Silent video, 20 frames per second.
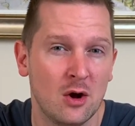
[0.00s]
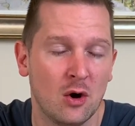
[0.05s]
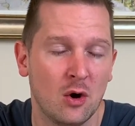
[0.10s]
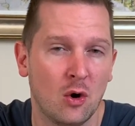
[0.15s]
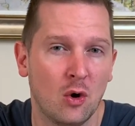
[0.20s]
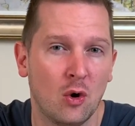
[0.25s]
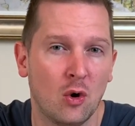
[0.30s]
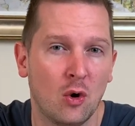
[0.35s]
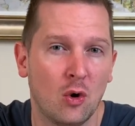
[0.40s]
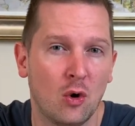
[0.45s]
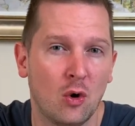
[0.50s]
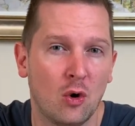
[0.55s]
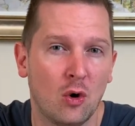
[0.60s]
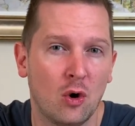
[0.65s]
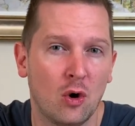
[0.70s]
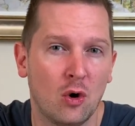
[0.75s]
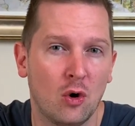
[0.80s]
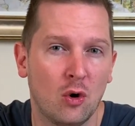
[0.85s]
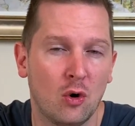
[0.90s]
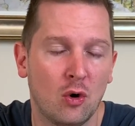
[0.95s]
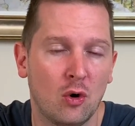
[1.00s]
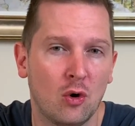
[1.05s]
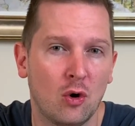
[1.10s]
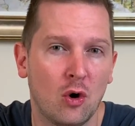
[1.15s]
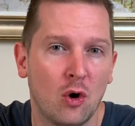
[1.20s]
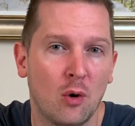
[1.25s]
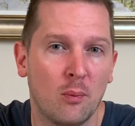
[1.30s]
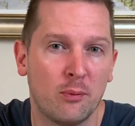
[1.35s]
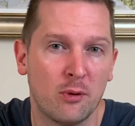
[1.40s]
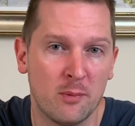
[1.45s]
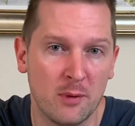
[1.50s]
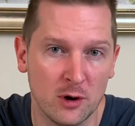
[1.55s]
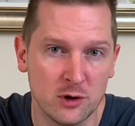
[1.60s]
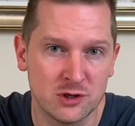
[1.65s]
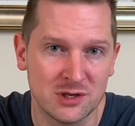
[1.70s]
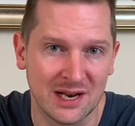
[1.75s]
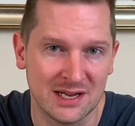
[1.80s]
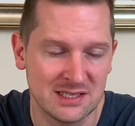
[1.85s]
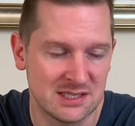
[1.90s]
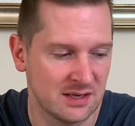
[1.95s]
or
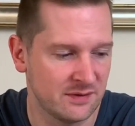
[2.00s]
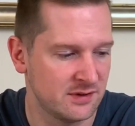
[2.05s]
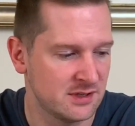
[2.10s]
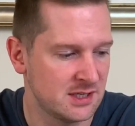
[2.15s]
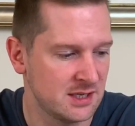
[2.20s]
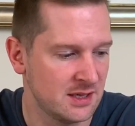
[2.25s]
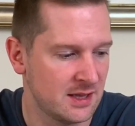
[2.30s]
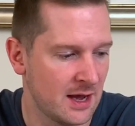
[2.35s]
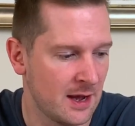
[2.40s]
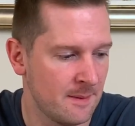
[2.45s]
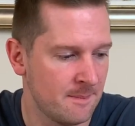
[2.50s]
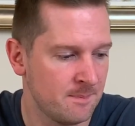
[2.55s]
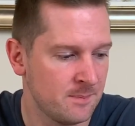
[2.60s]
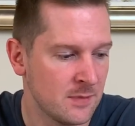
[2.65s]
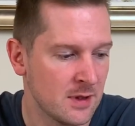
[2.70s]
promotional activity there.